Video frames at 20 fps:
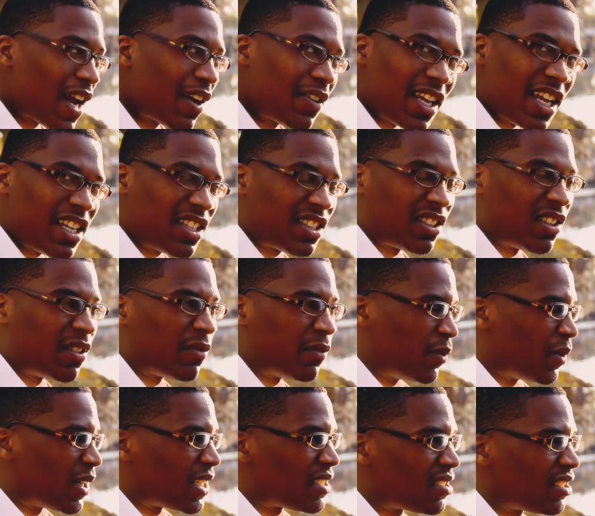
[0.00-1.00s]
the foundation
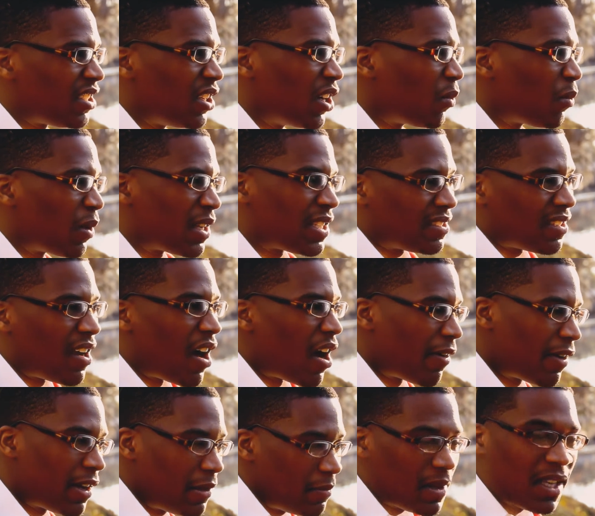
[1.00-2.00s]
of what's you know what's
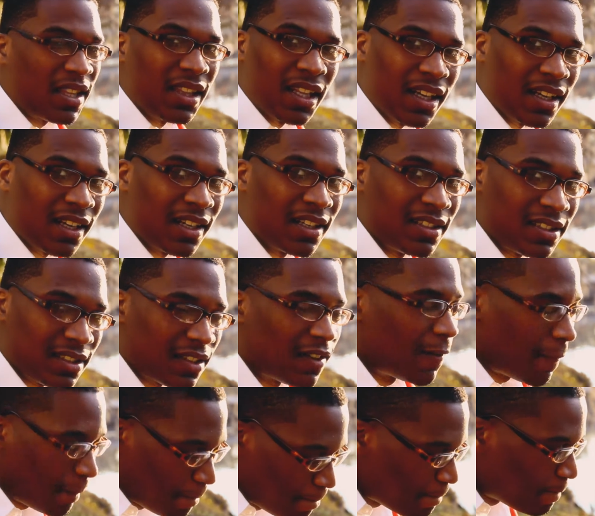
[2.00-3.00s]
already been there.
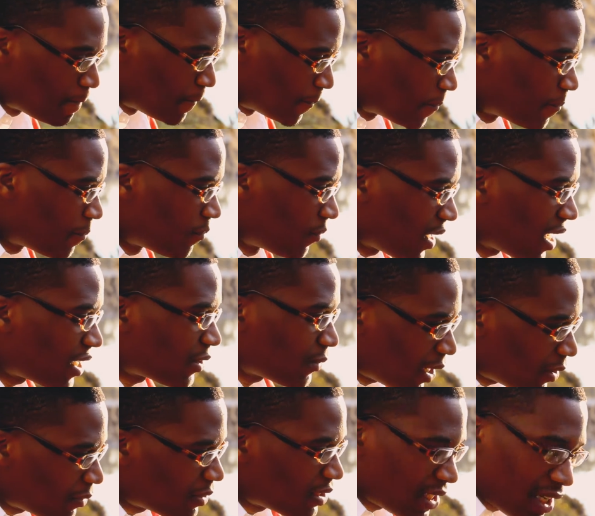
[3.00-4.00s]
So
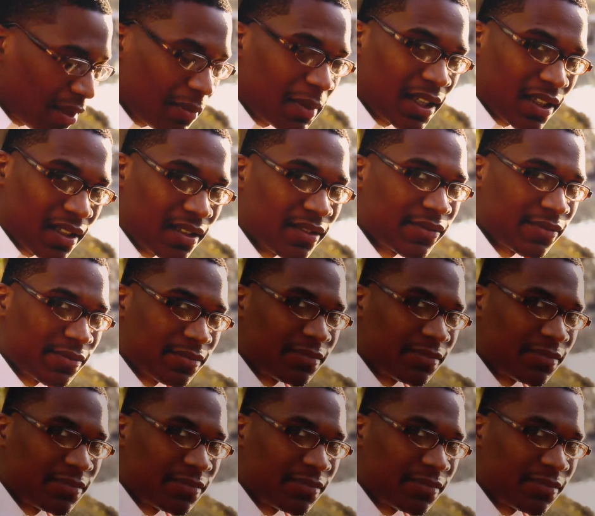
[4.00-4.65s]
that's what I would say, man.